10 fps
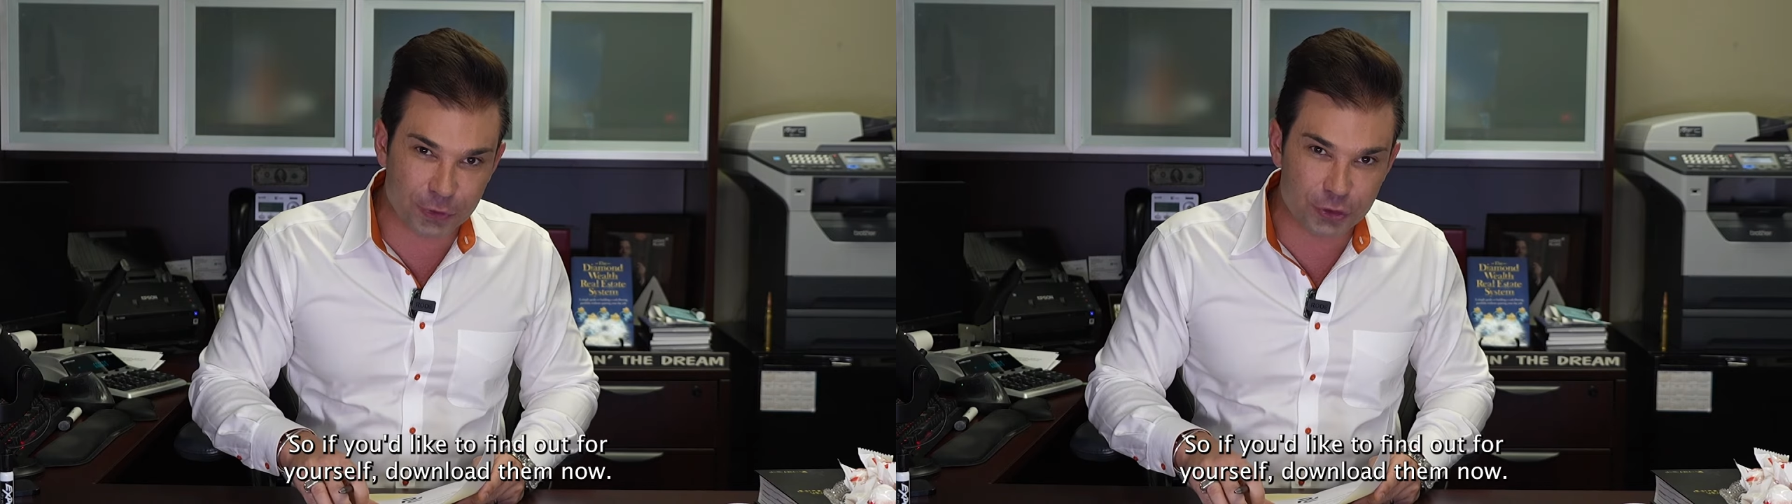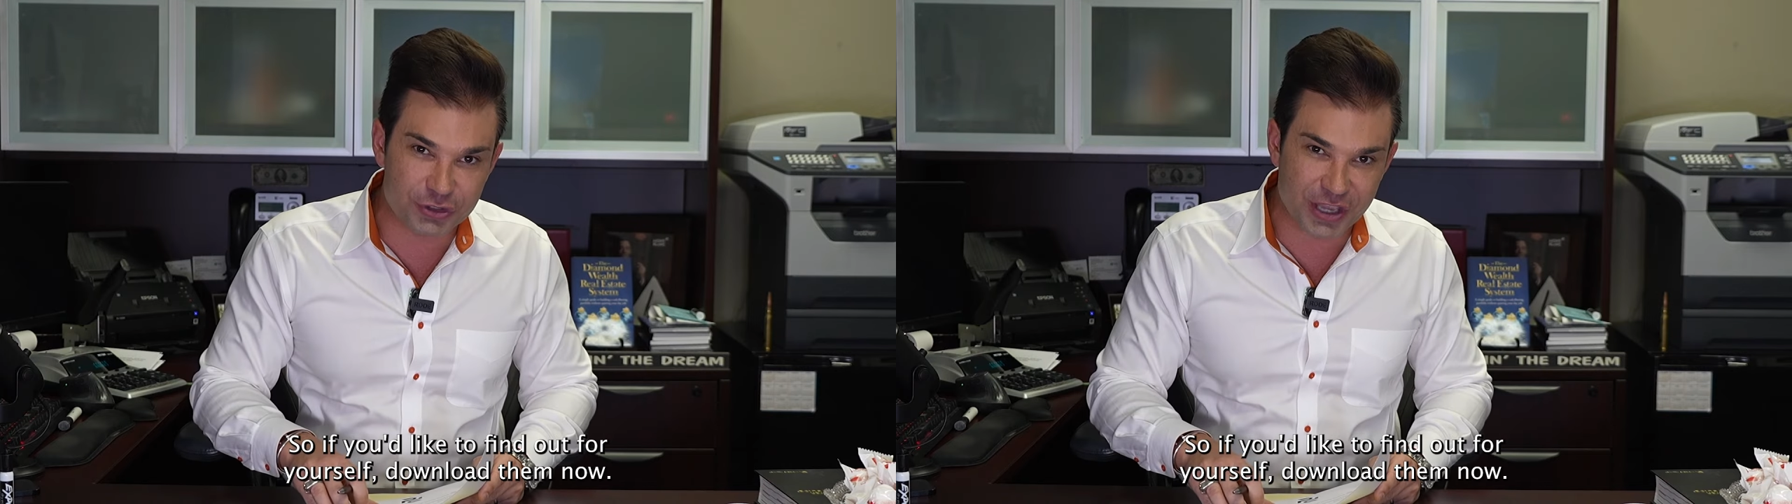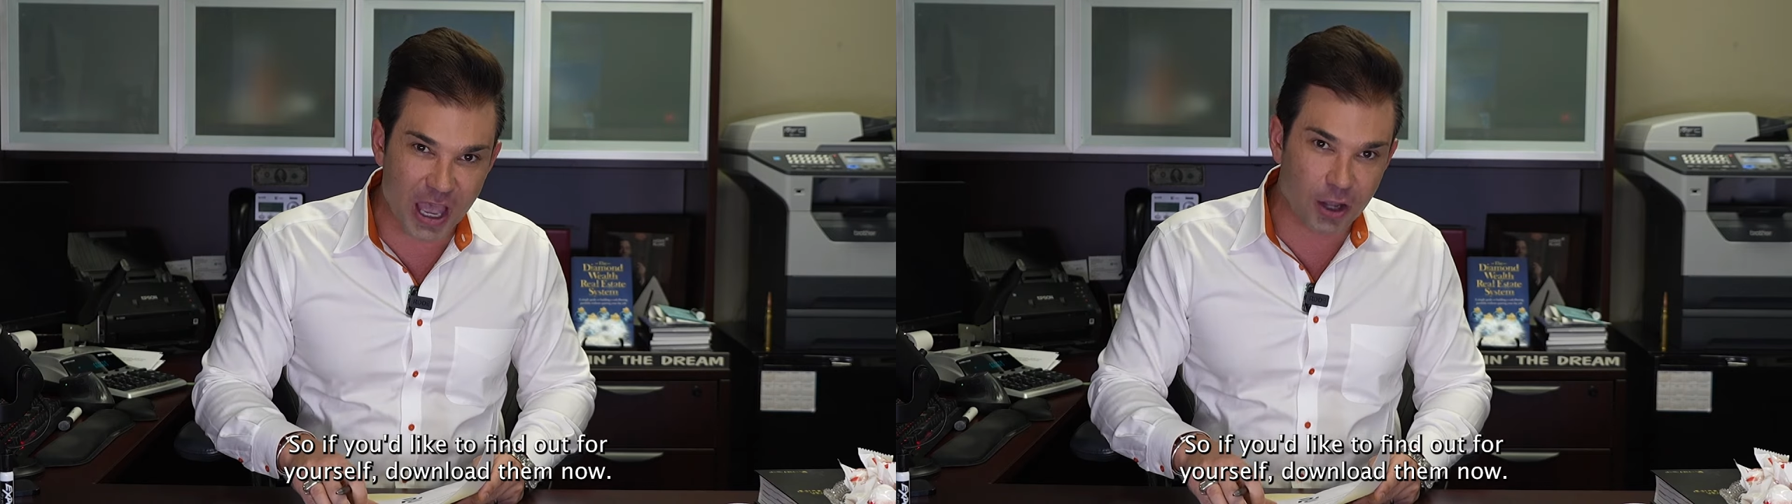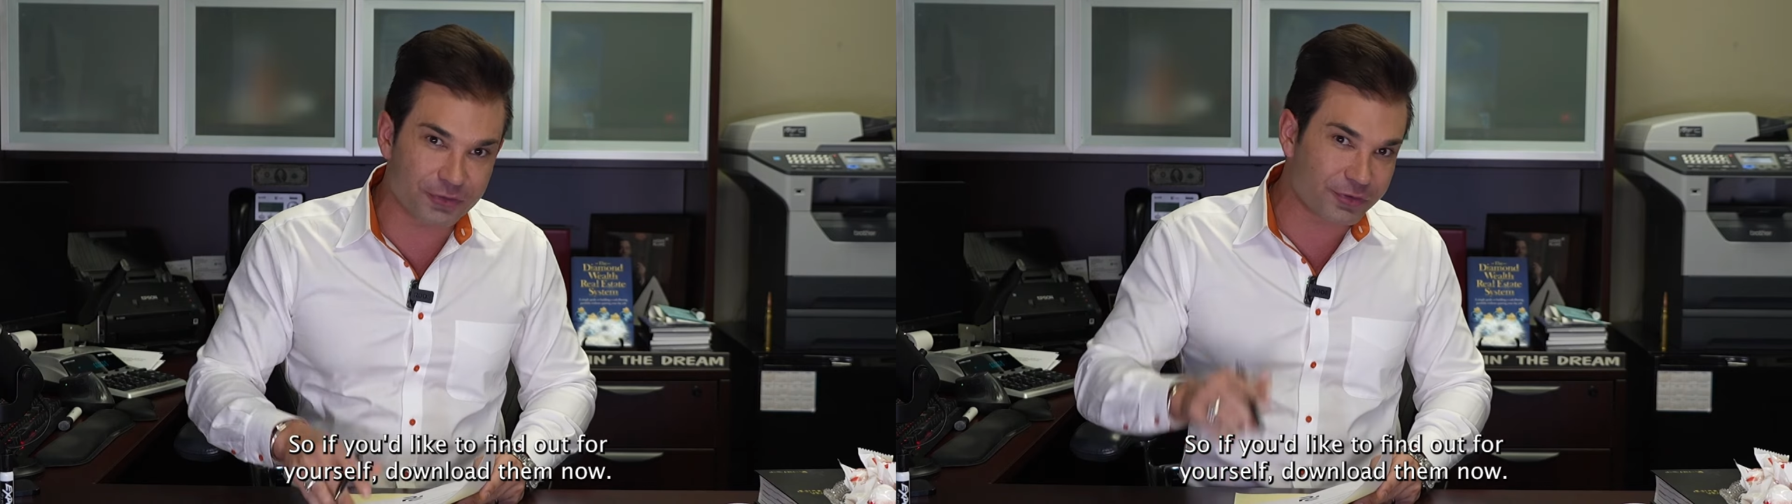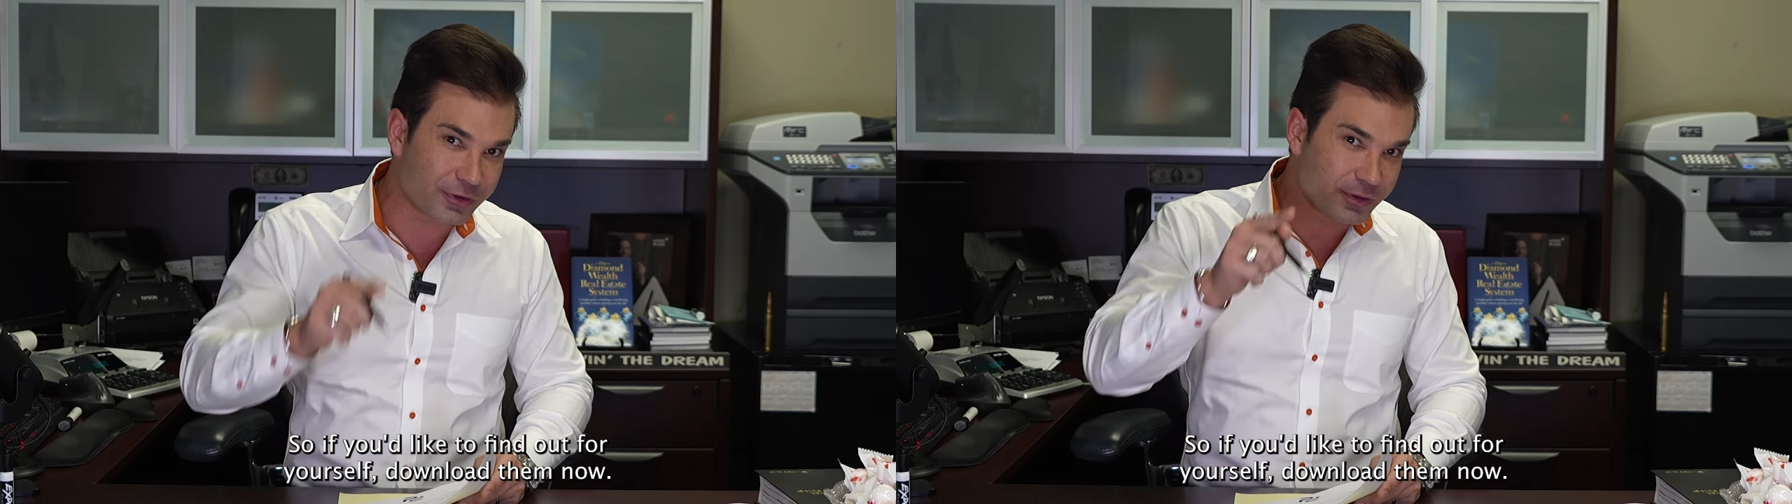
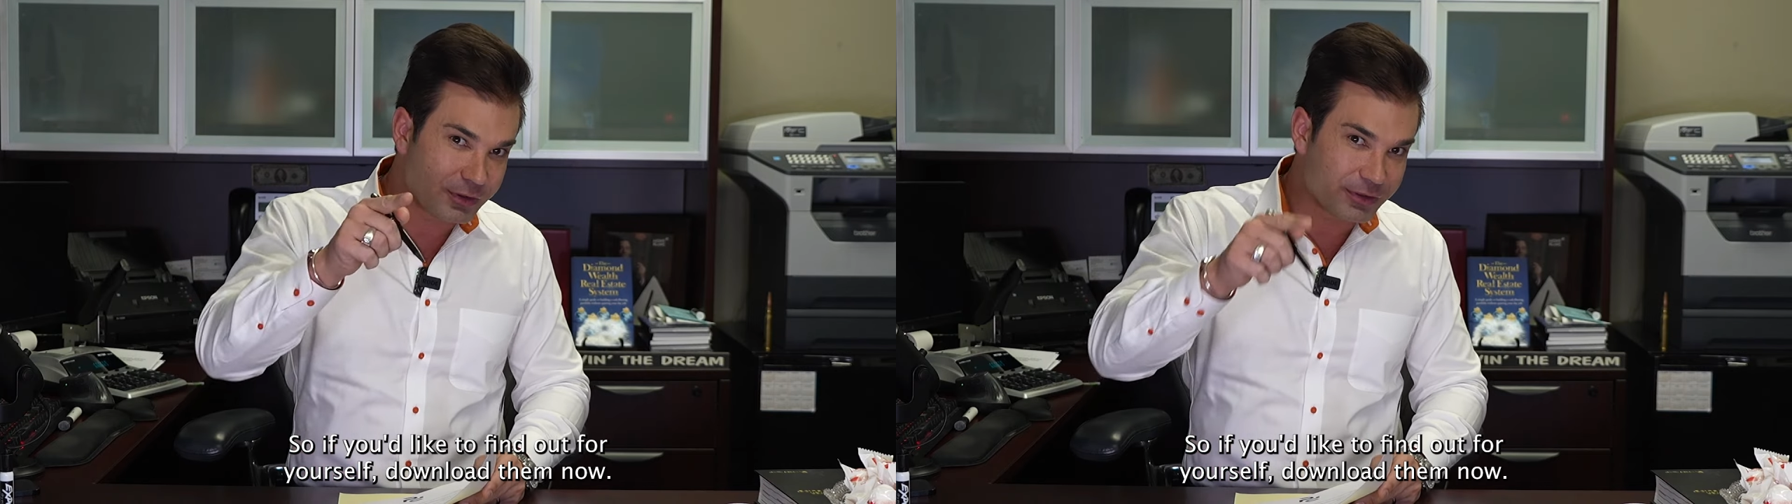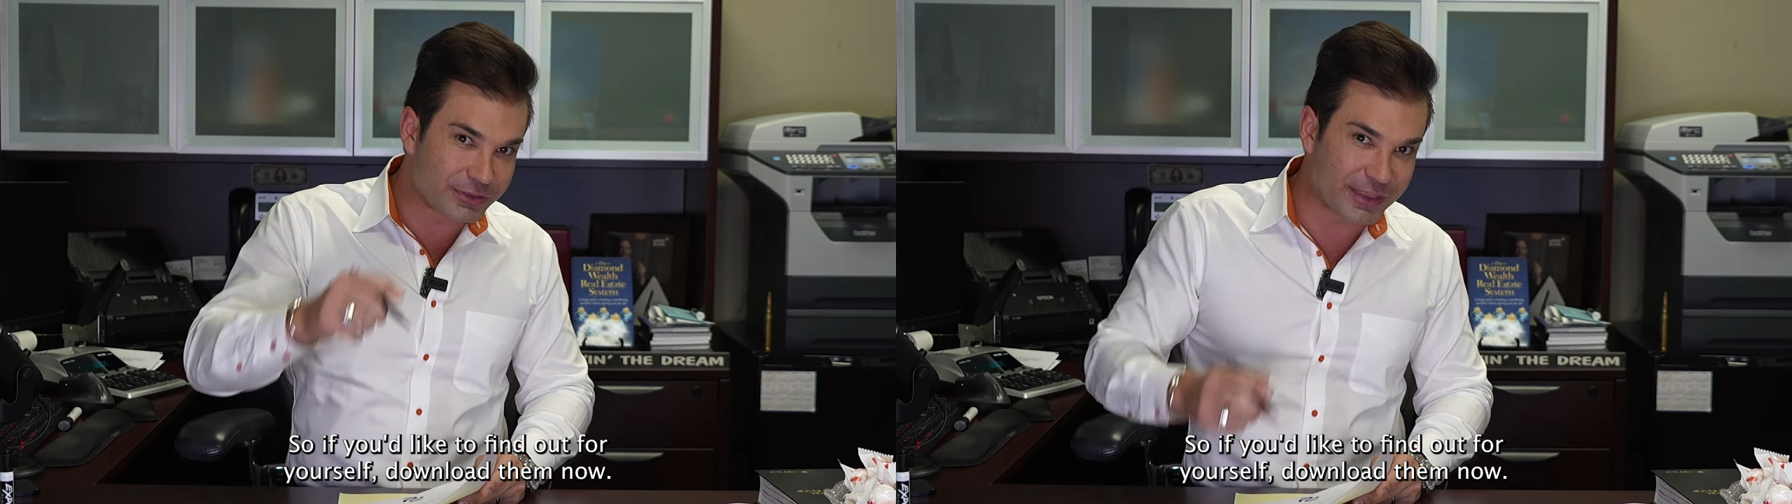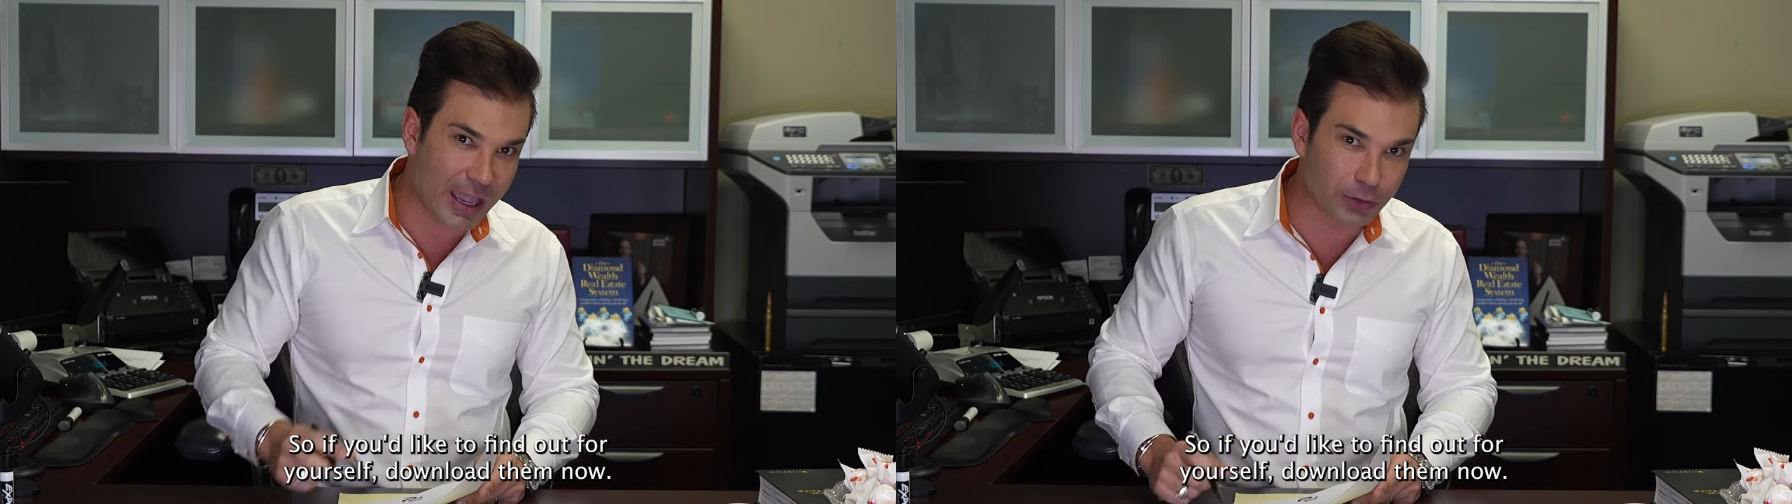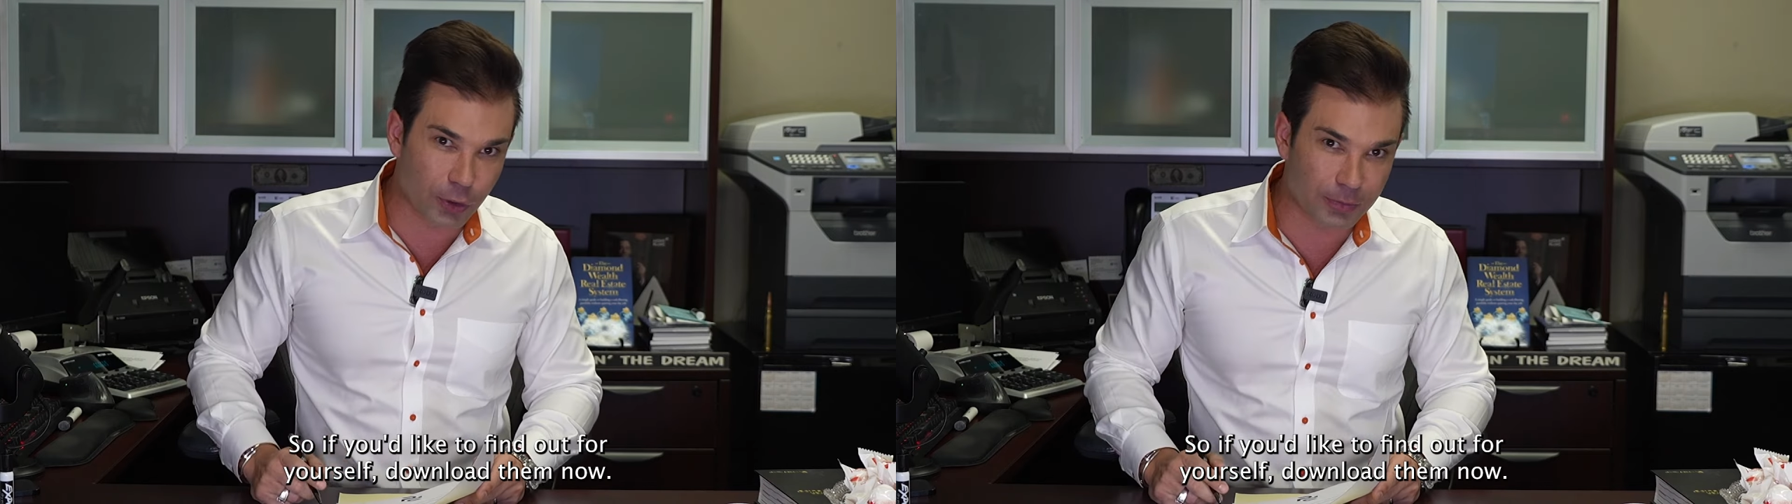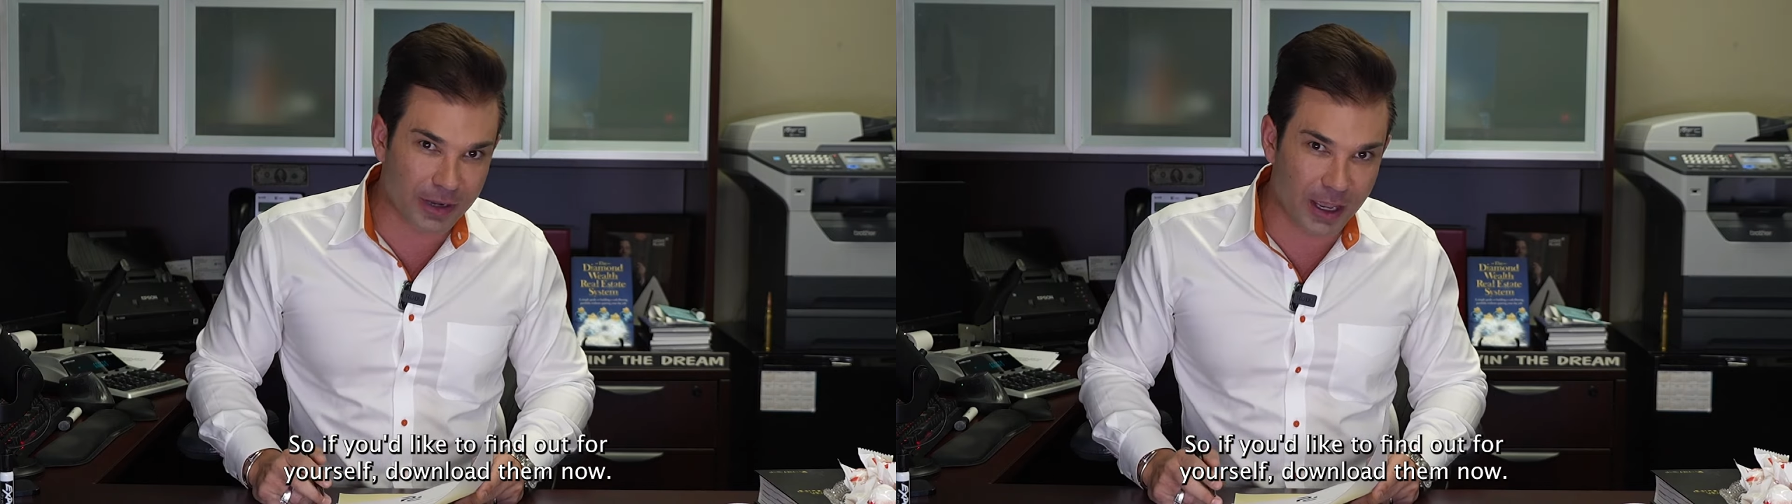yourself, download them